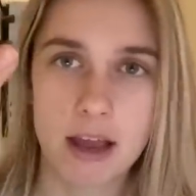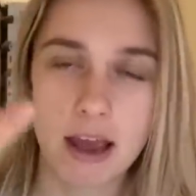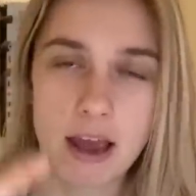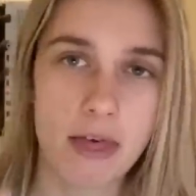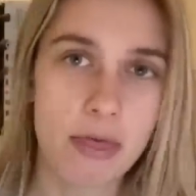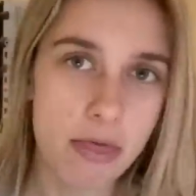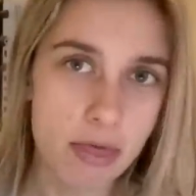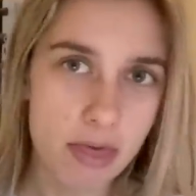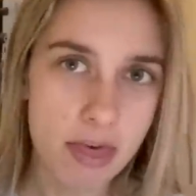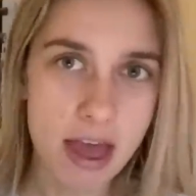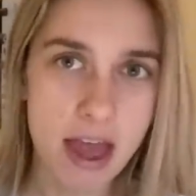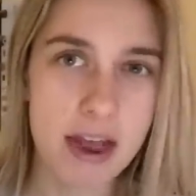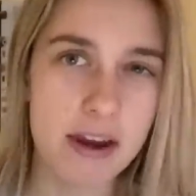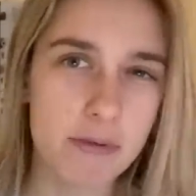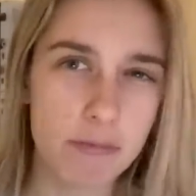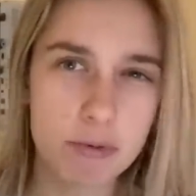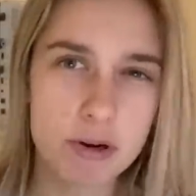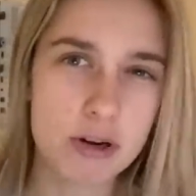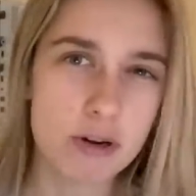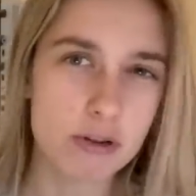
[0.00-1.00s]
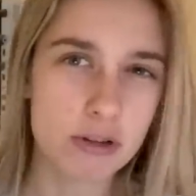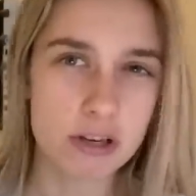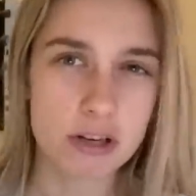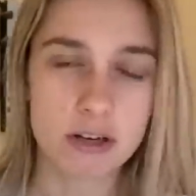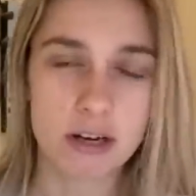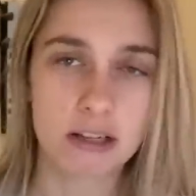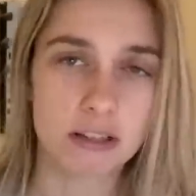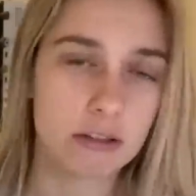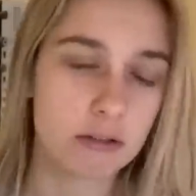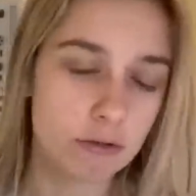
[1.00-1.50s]
And then we know that
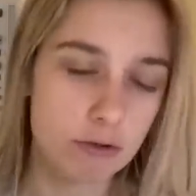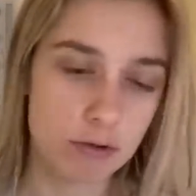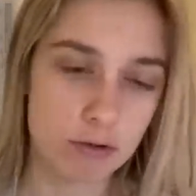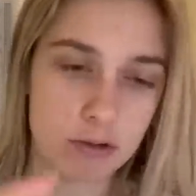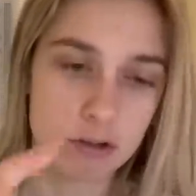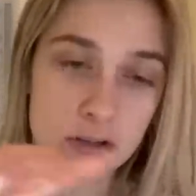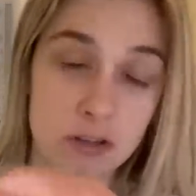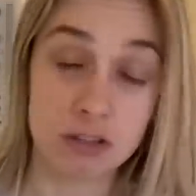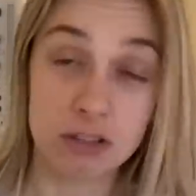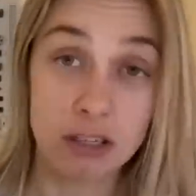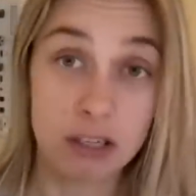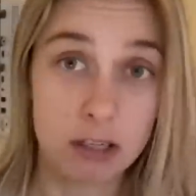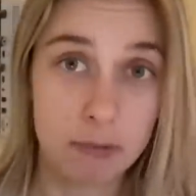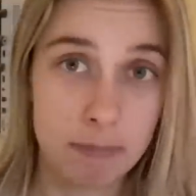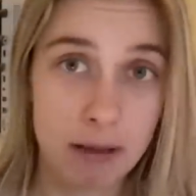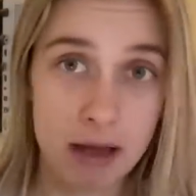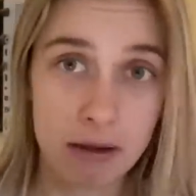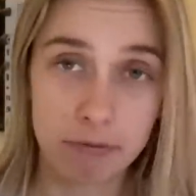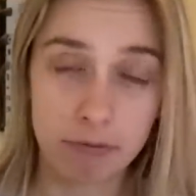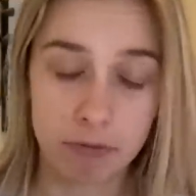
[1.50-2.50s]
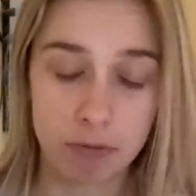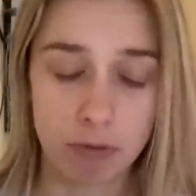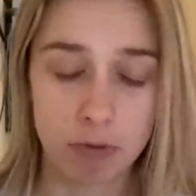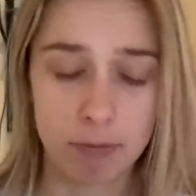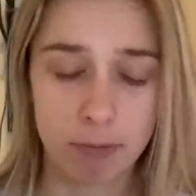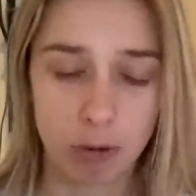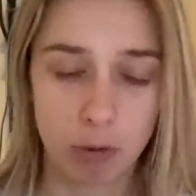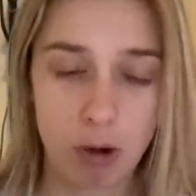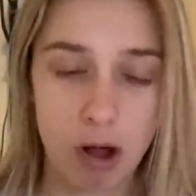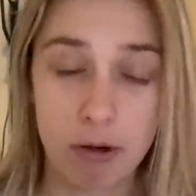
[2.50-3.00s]
United are interested in the centre-back for
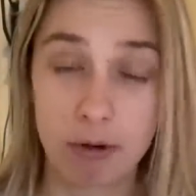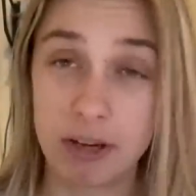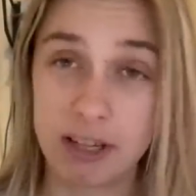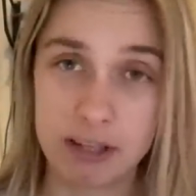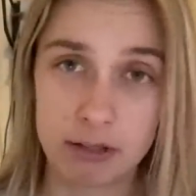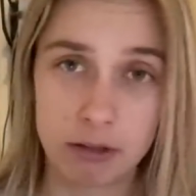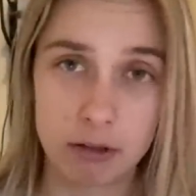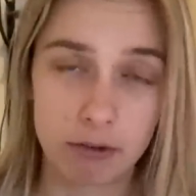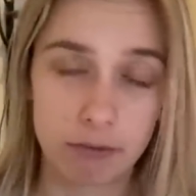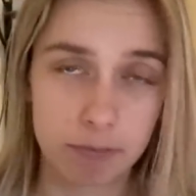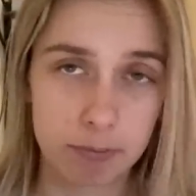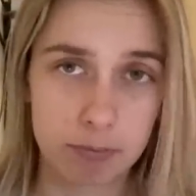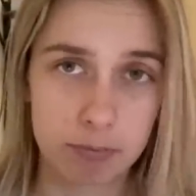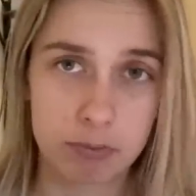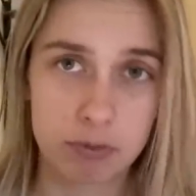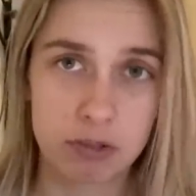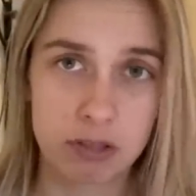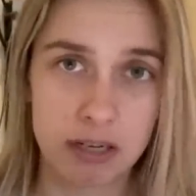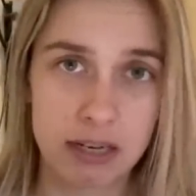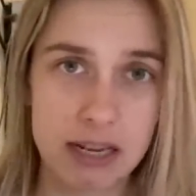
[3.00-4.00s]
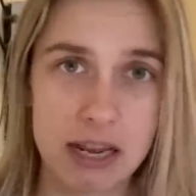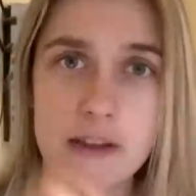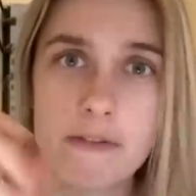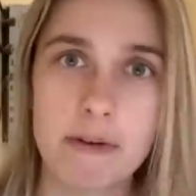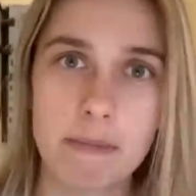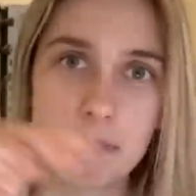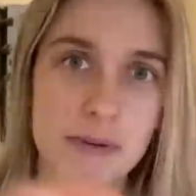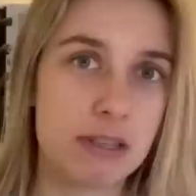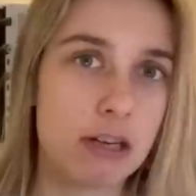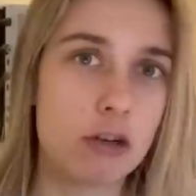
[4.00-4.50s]
Maguire or Lindelof to leave,
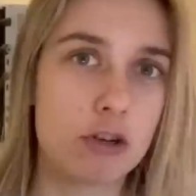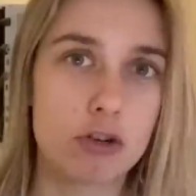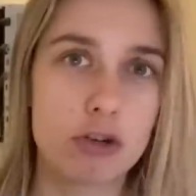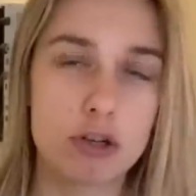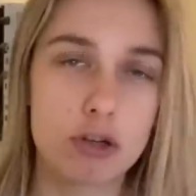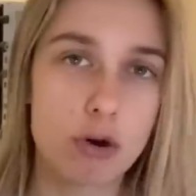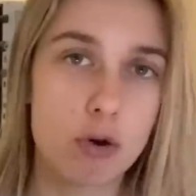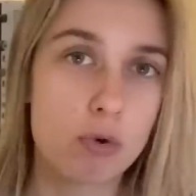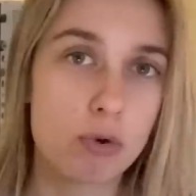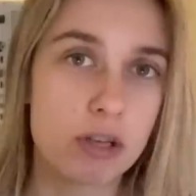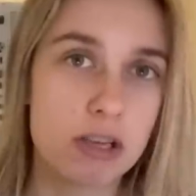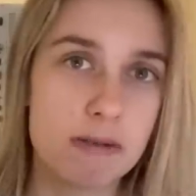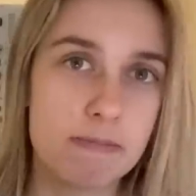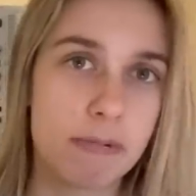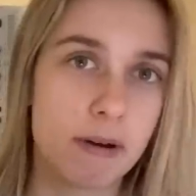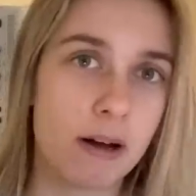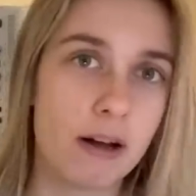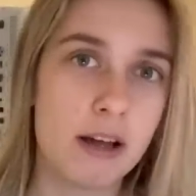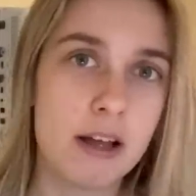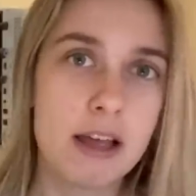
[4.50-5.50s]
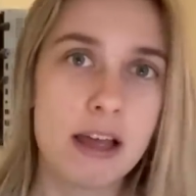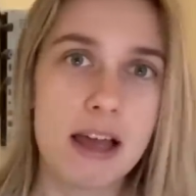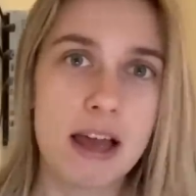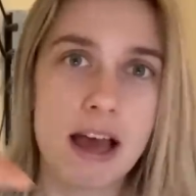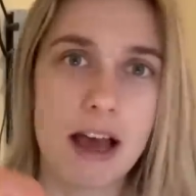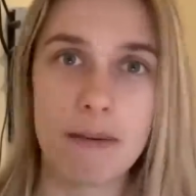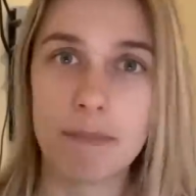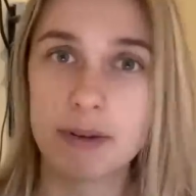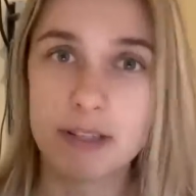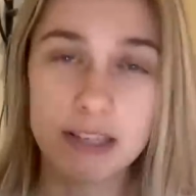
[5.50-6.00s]
a potentially goalkeeper,
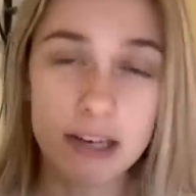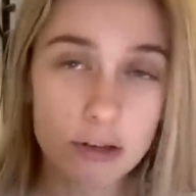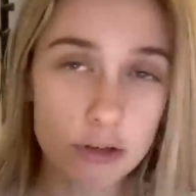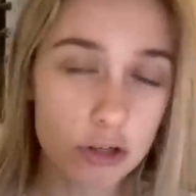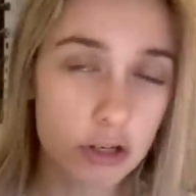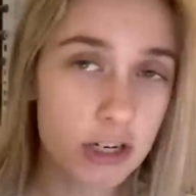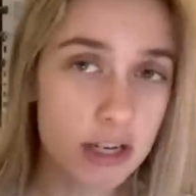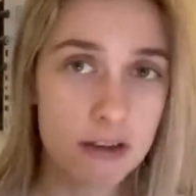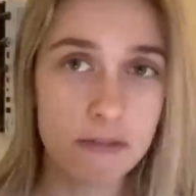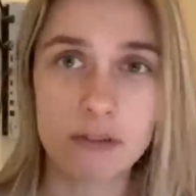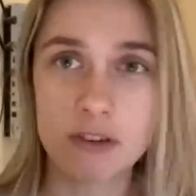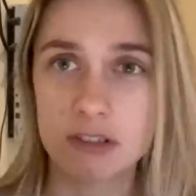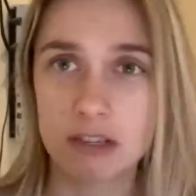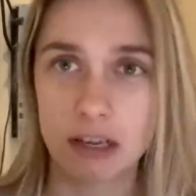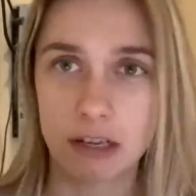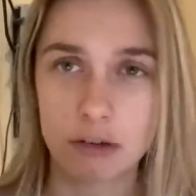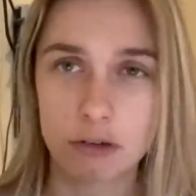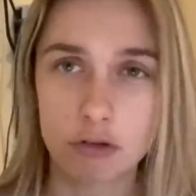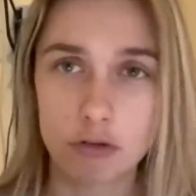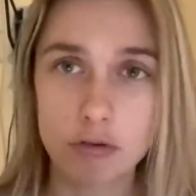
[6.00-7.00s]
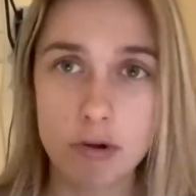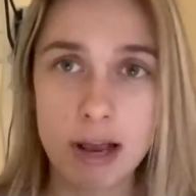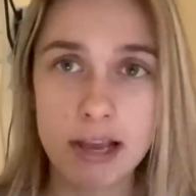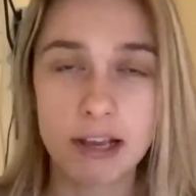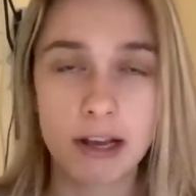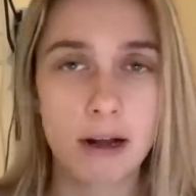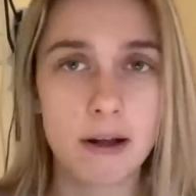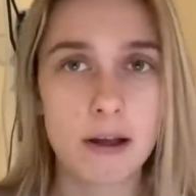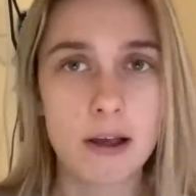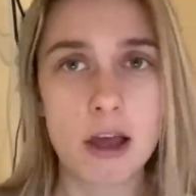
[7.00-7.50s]
and potentially even a second
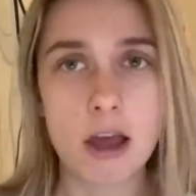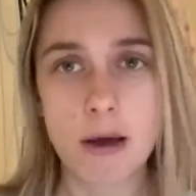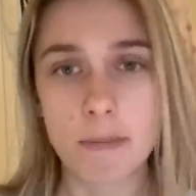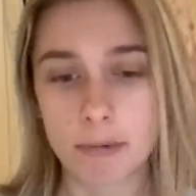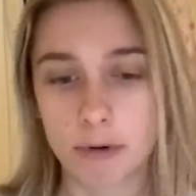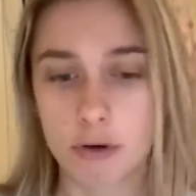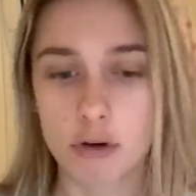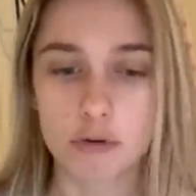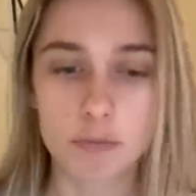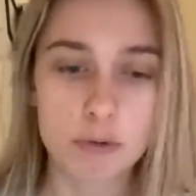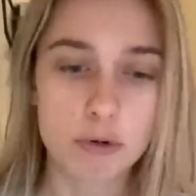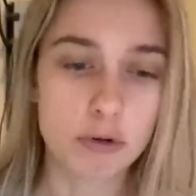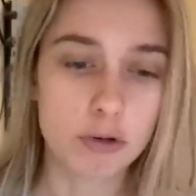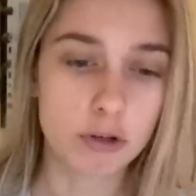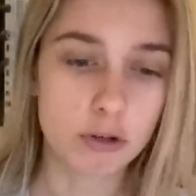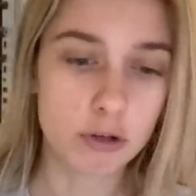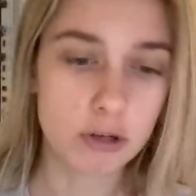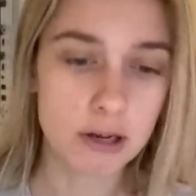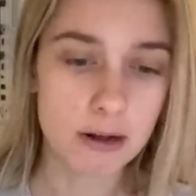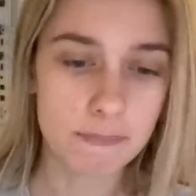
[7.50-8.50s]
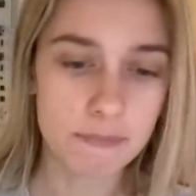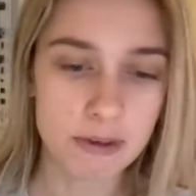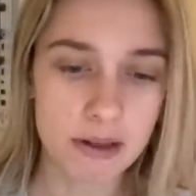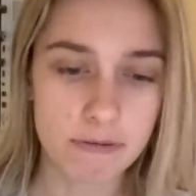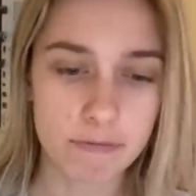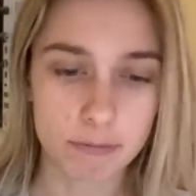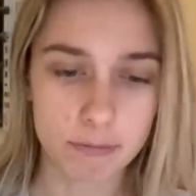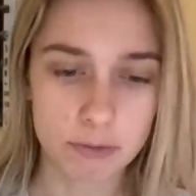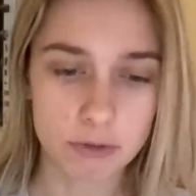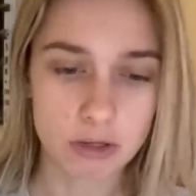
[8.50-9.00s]
striker. Because we got a good
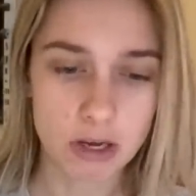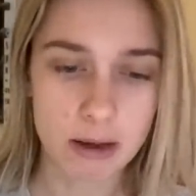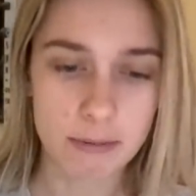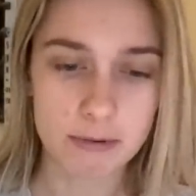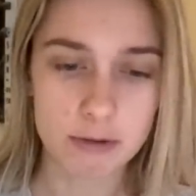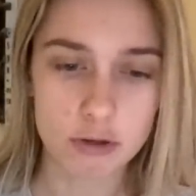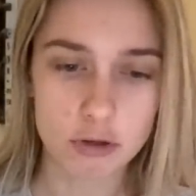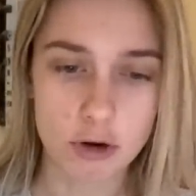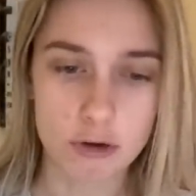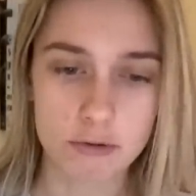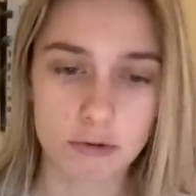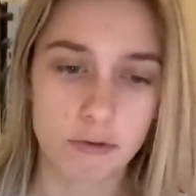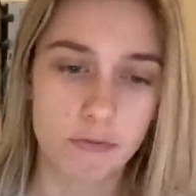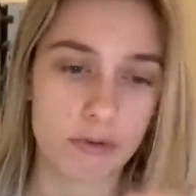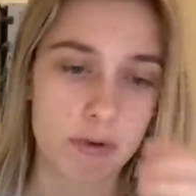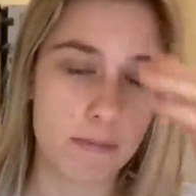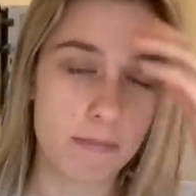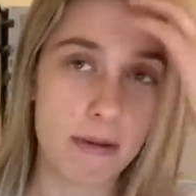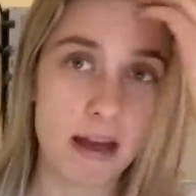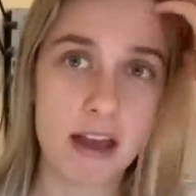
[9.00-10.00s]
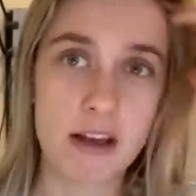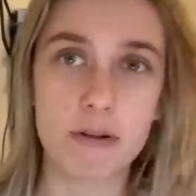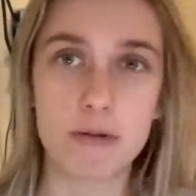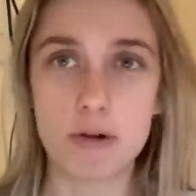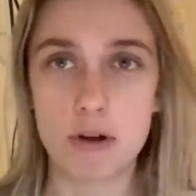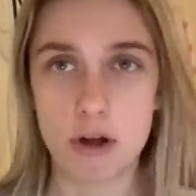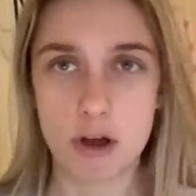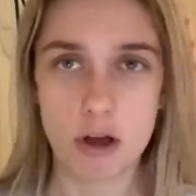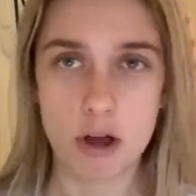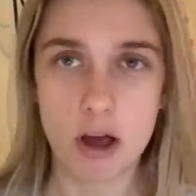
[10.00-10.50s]
update from Simon Jones of the Mail
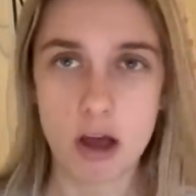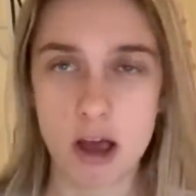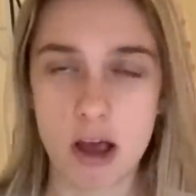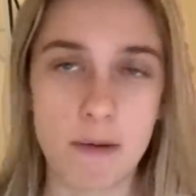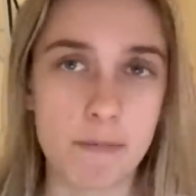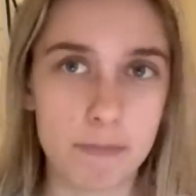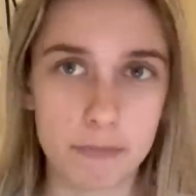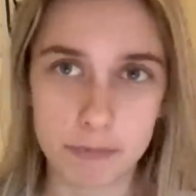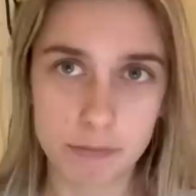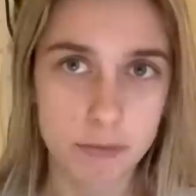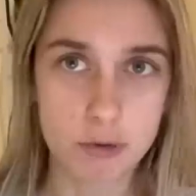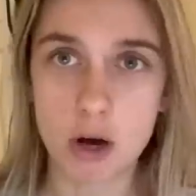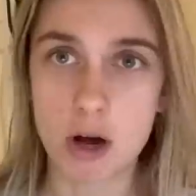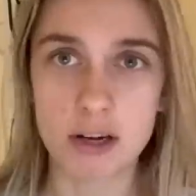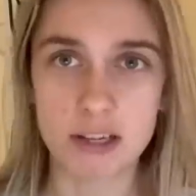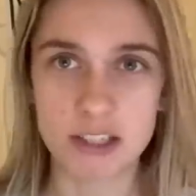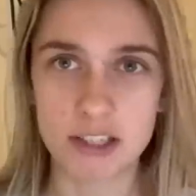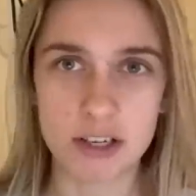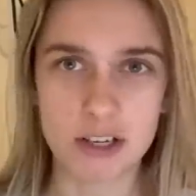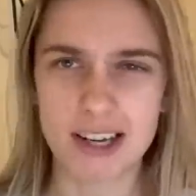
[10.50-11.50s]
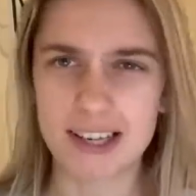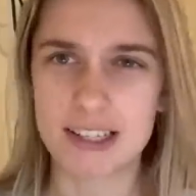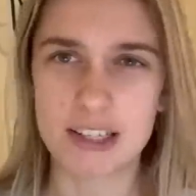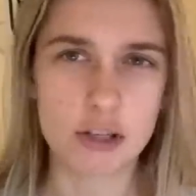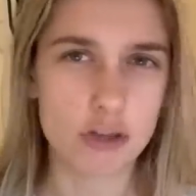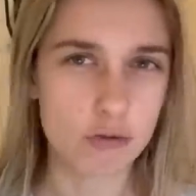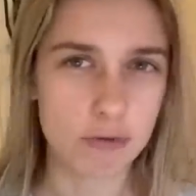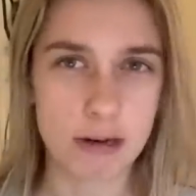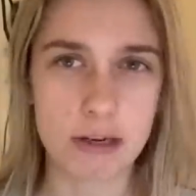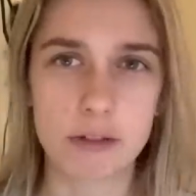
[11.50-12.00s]
regarding
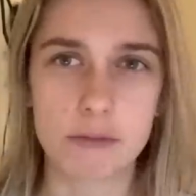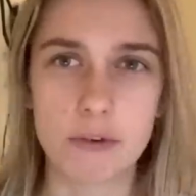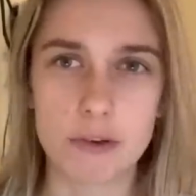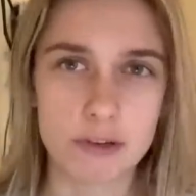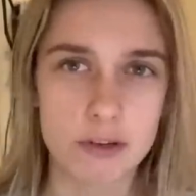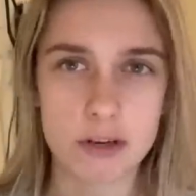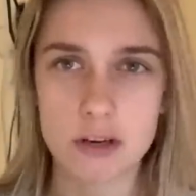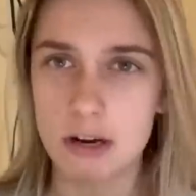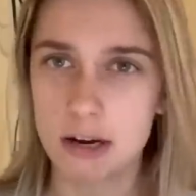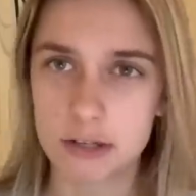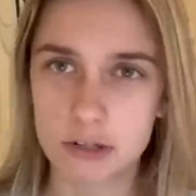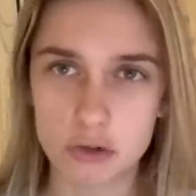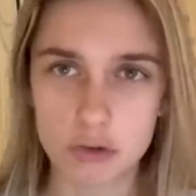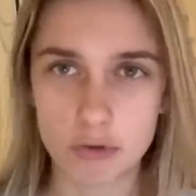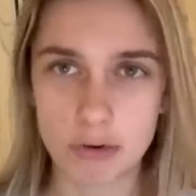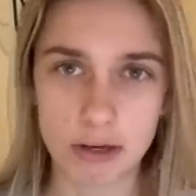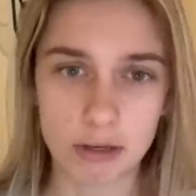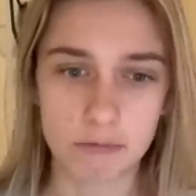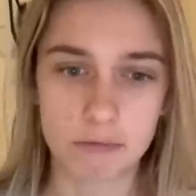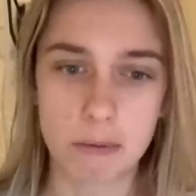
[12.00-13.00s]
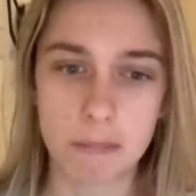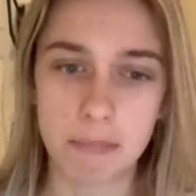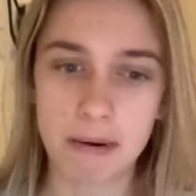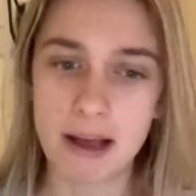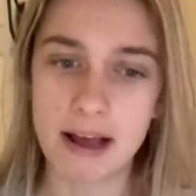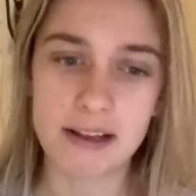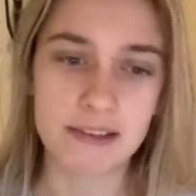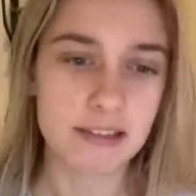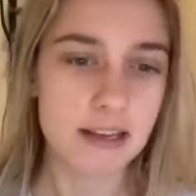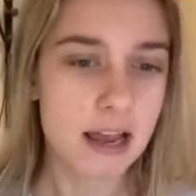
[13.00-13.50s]
United transfers and United transfer
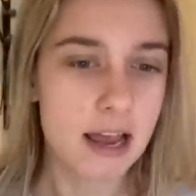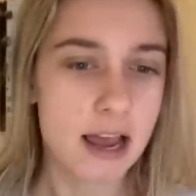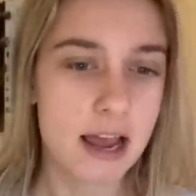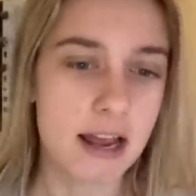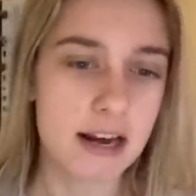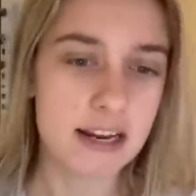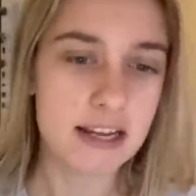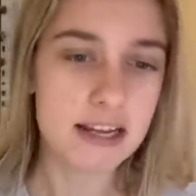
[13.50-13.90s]
plans. And